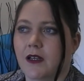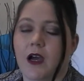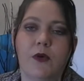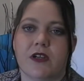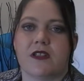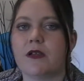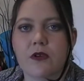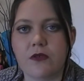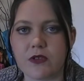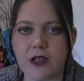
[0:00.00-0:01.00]
I wanted to see
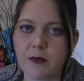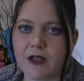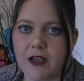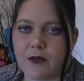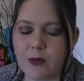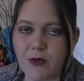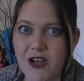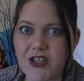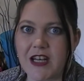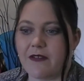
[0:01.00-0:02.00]
what it was going to be like with a
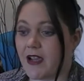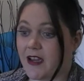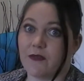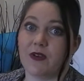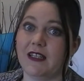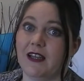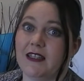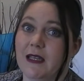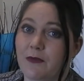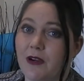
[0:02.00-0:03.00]
brush anyway, and I really like
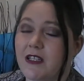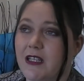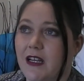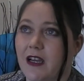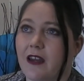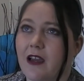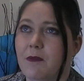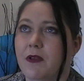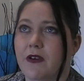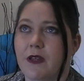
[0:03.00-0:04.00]
that brush. And I got a
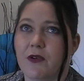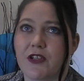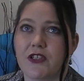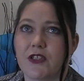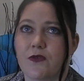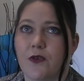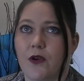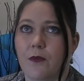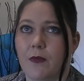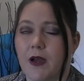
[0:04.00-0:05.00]
couple of other brushes
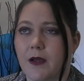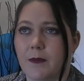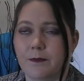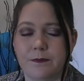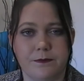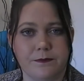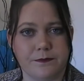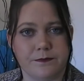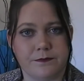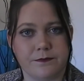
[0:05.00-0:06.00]

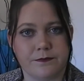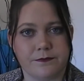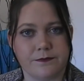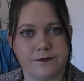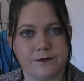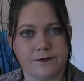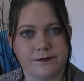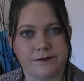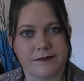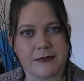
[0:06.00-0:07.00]
from
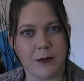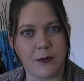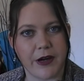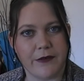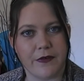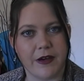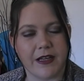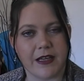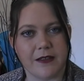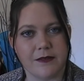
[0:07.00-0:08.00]
brain fart
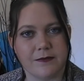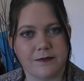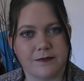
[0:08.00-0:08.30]
again,